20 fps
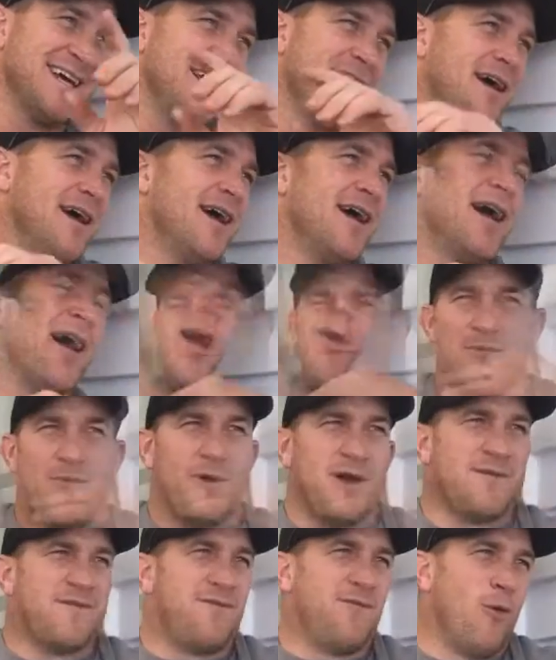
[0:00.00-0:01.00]
and we
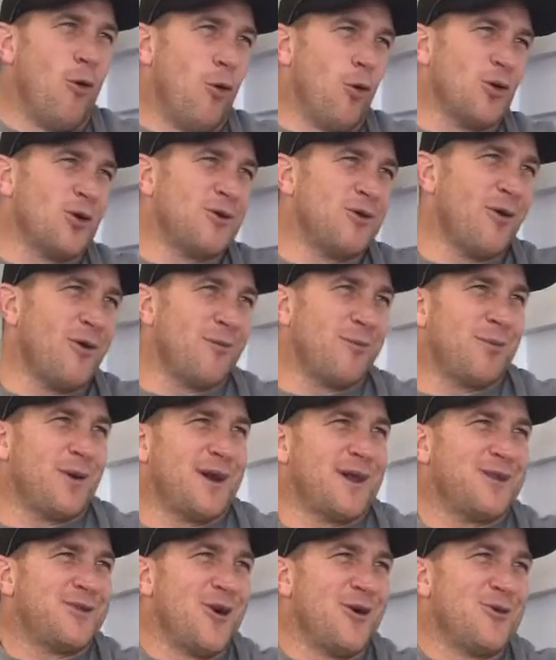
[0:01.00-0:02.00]
were in front,
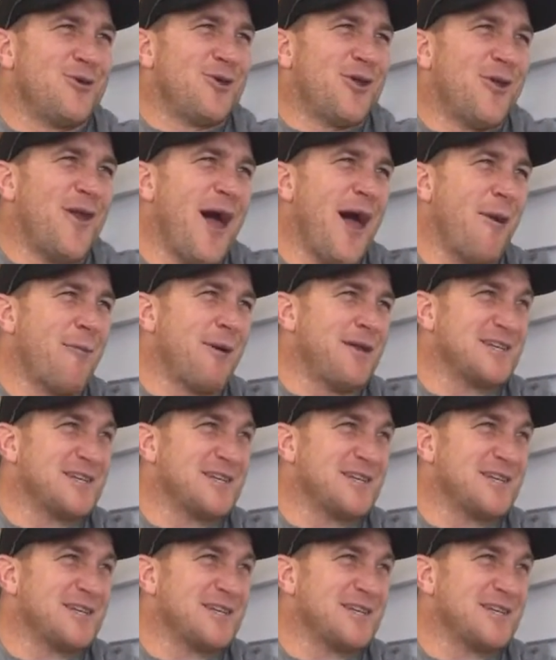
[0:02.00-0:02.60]
like tooth and nail.